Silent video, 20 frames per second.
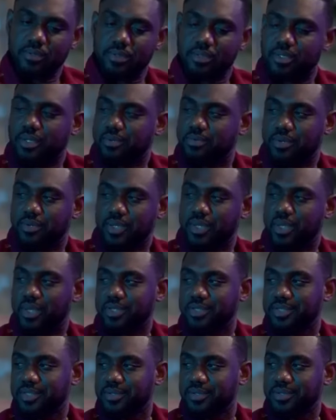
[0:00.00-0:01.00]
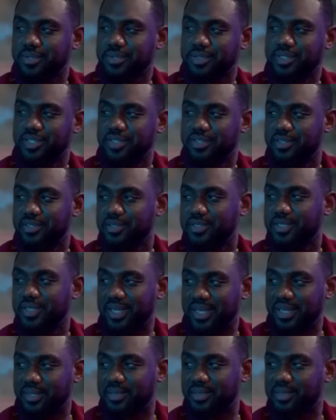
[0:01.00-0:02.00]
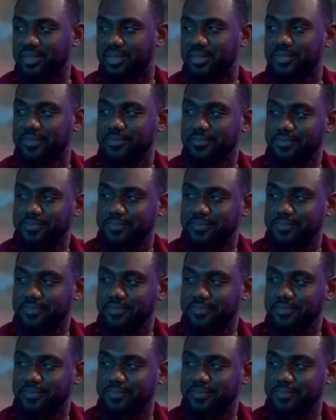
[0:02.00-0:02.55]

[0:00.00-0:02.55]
Someone has to continue the legacy.